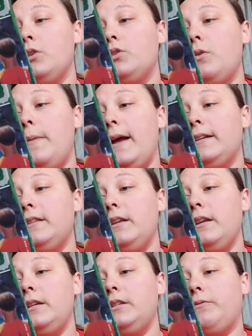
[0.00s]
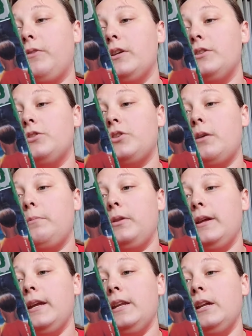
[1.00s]
So Max and his friends start
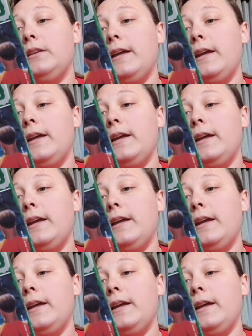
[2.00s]
playing